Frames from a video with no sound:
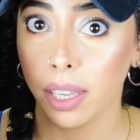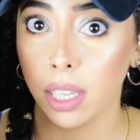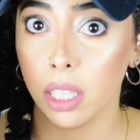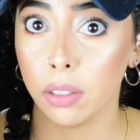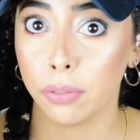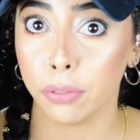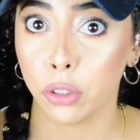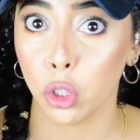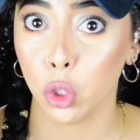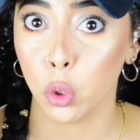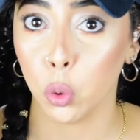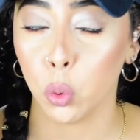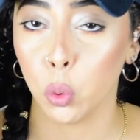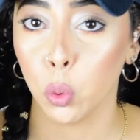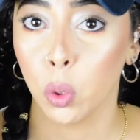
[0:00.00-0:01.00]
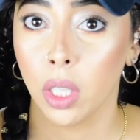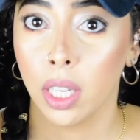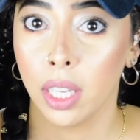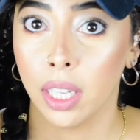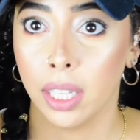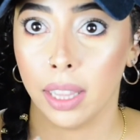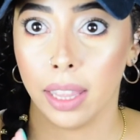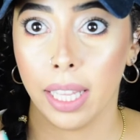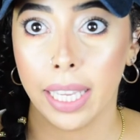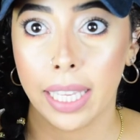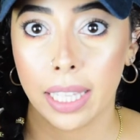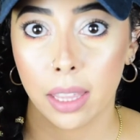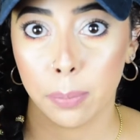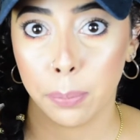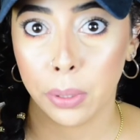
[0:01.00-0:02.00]
if you
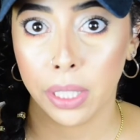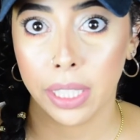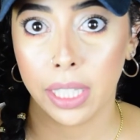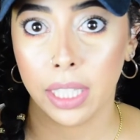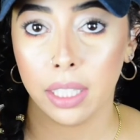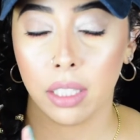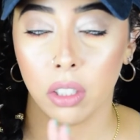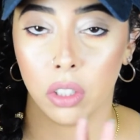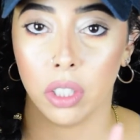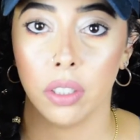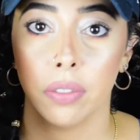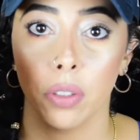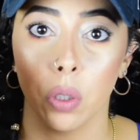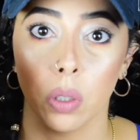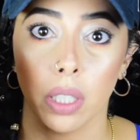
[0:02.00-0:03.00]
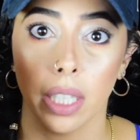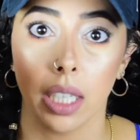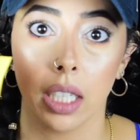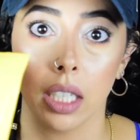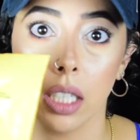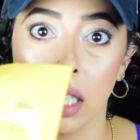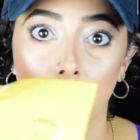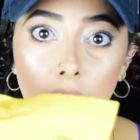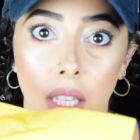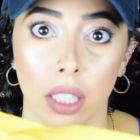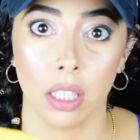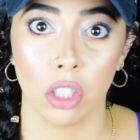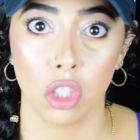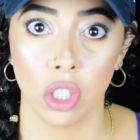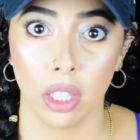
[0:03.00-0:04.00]
like the plain, or if you like
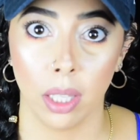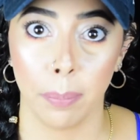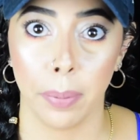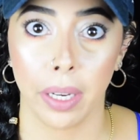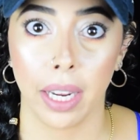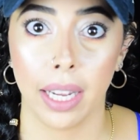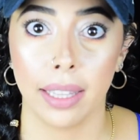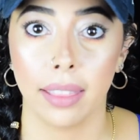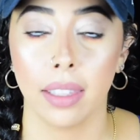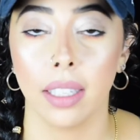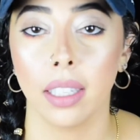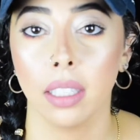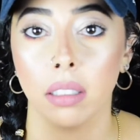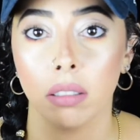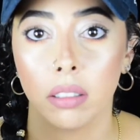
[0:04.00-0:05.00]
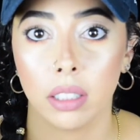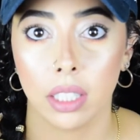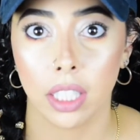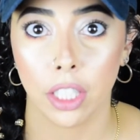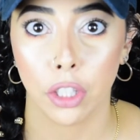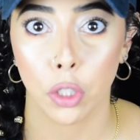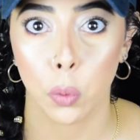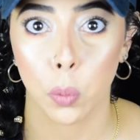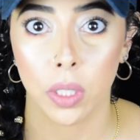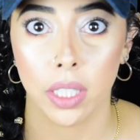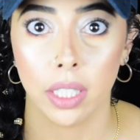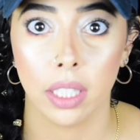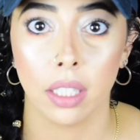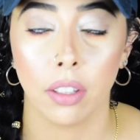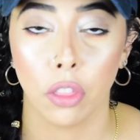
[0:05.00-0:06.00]
the chile picante, either
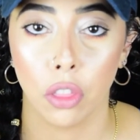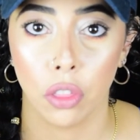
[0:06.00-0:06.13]
one,